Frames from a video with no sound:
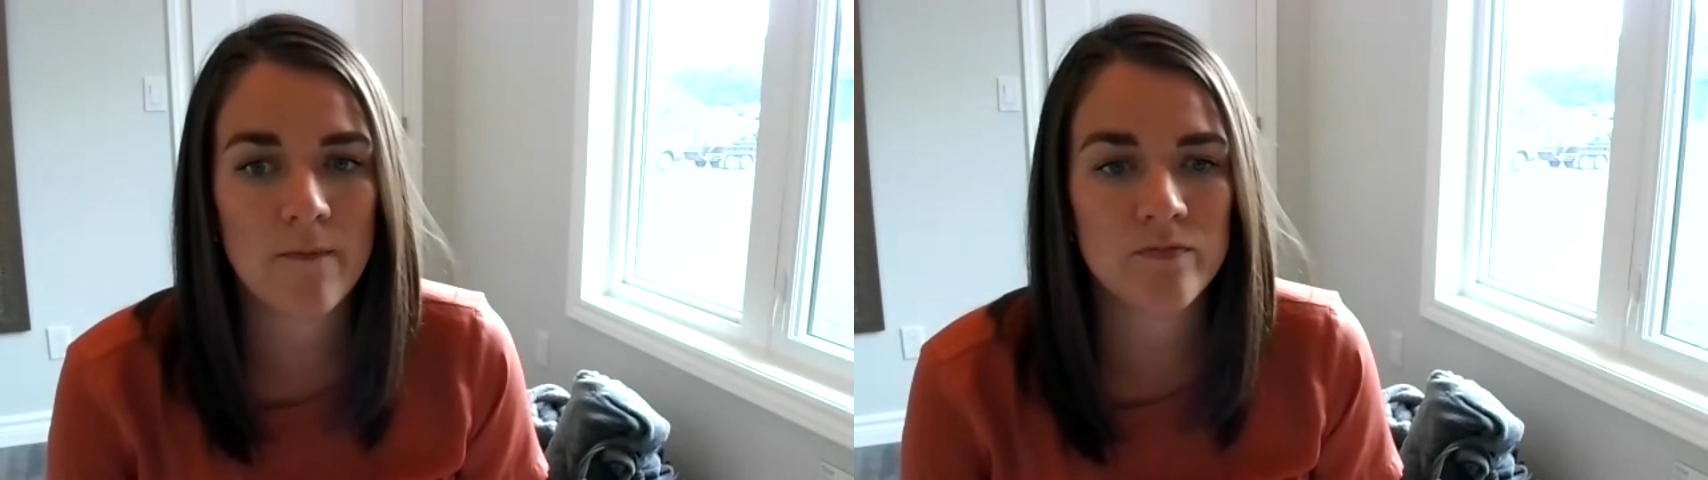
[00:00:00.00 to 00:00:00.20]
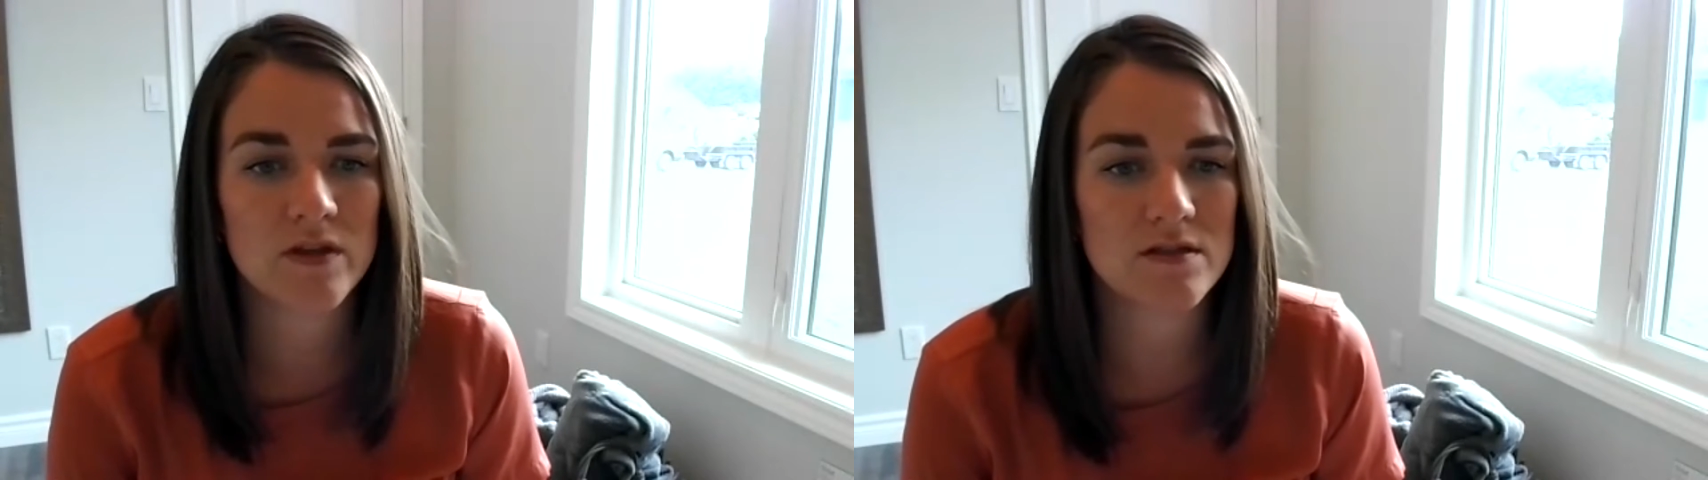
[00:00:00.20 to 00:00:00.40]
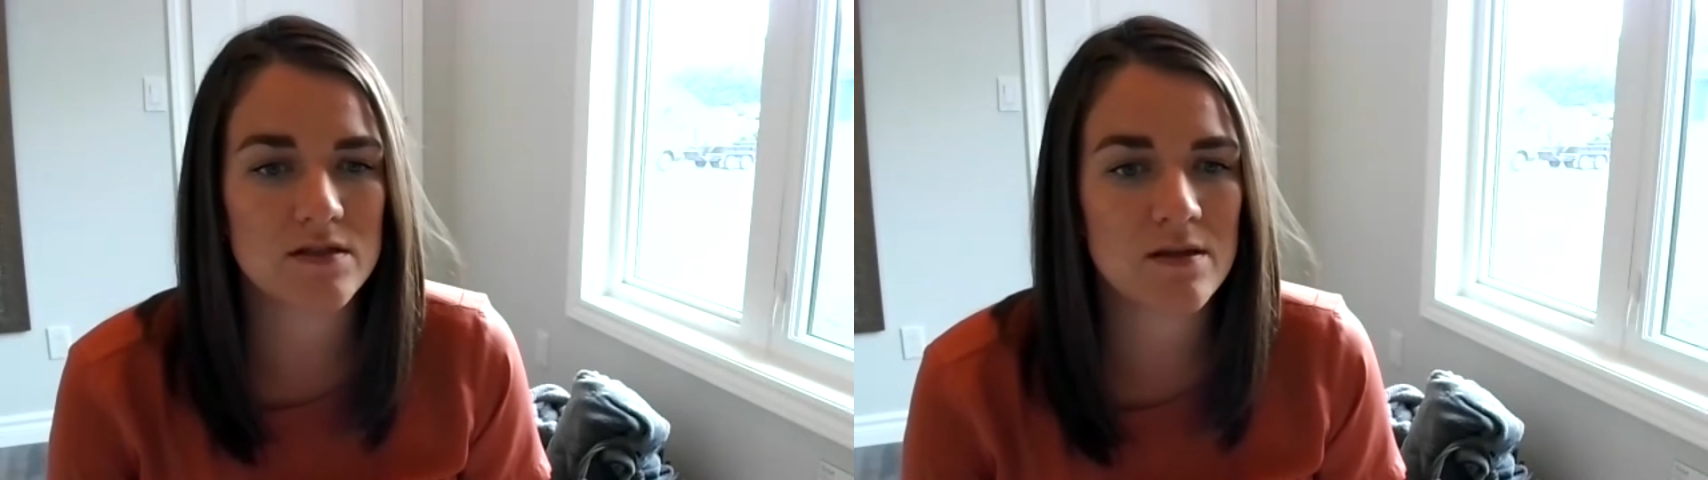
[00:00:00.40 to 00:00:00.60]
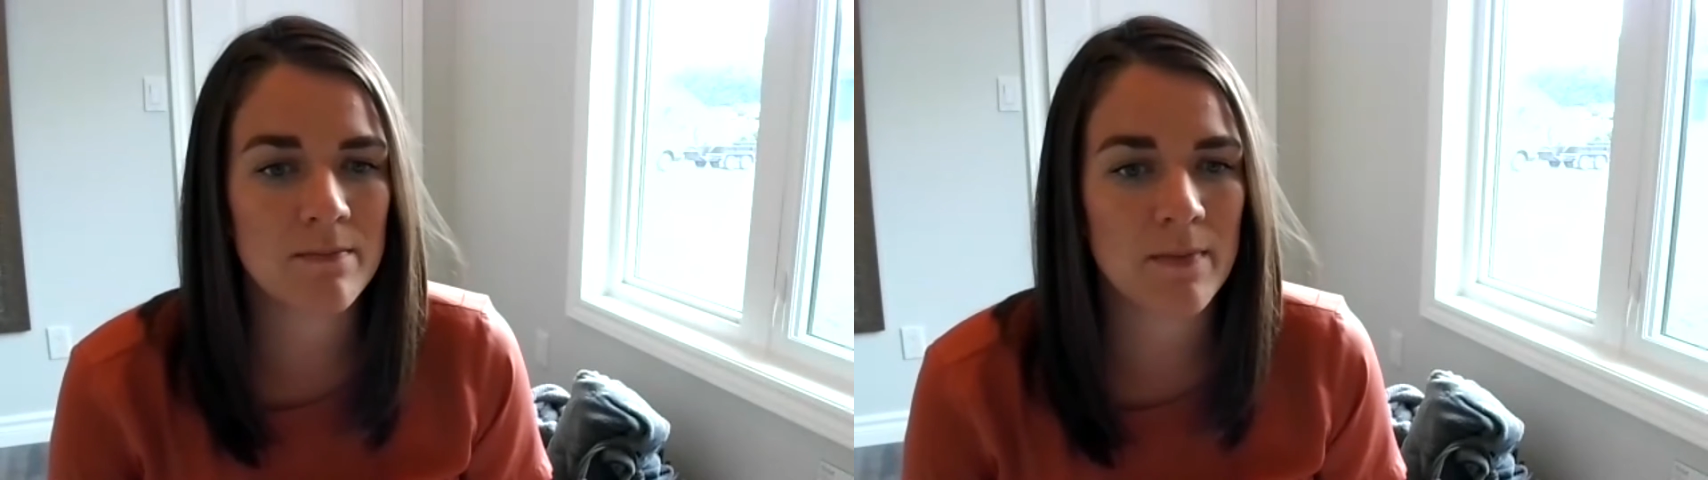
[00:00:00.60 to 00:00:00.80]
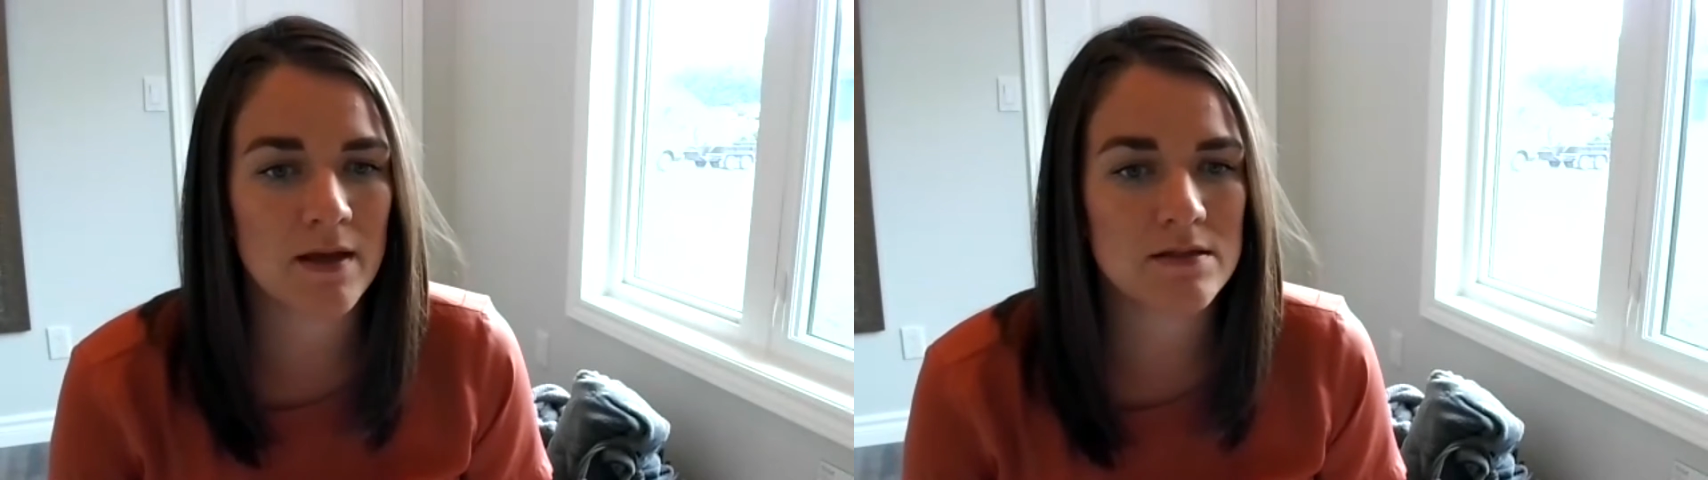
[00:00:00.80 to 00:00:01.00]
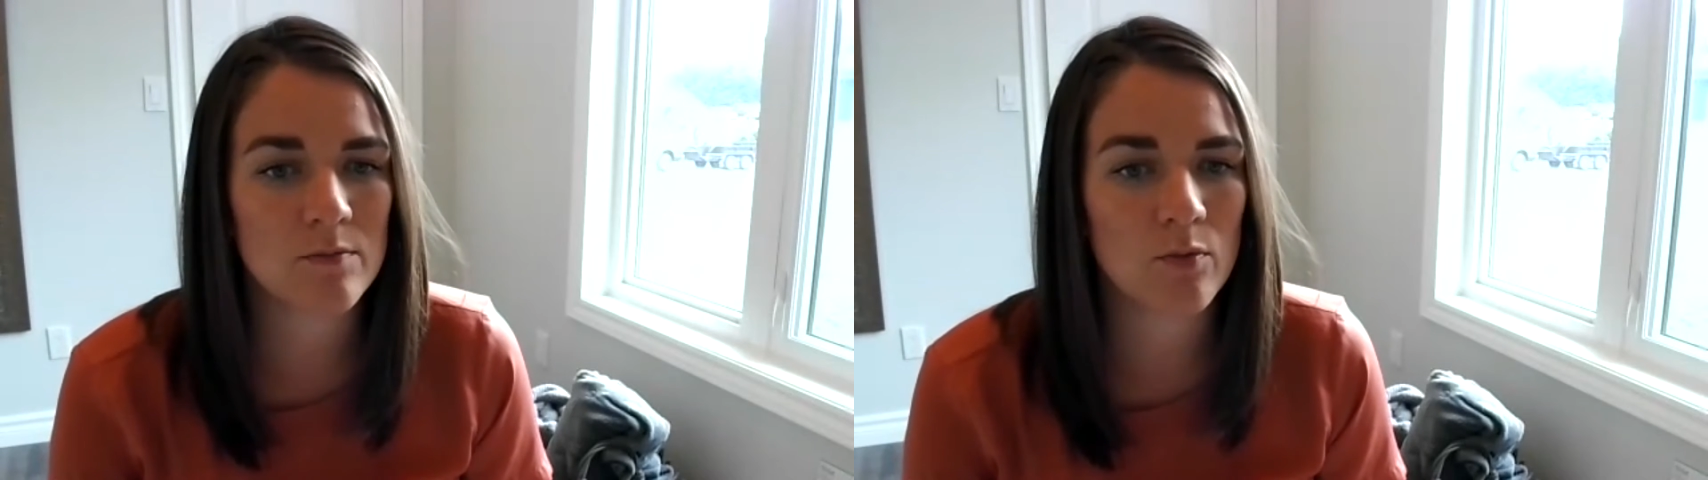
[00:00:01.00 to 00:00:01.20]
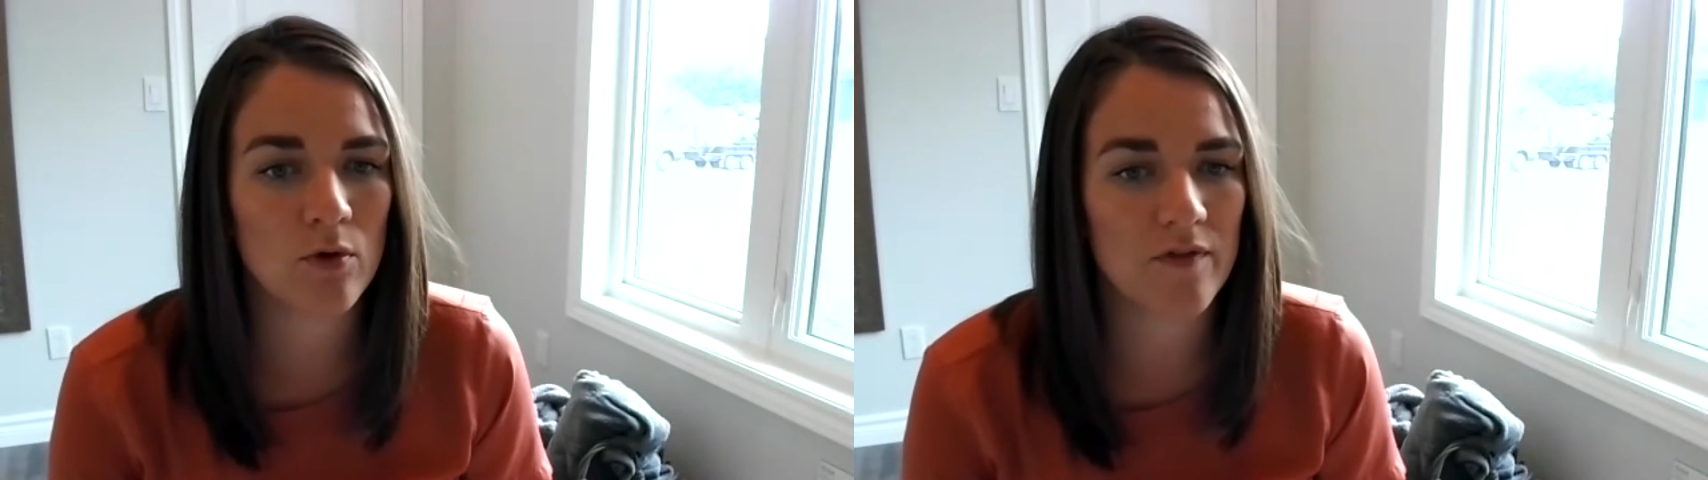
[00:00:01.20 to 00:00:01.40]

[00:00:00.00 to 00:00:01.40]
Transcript: This is the main support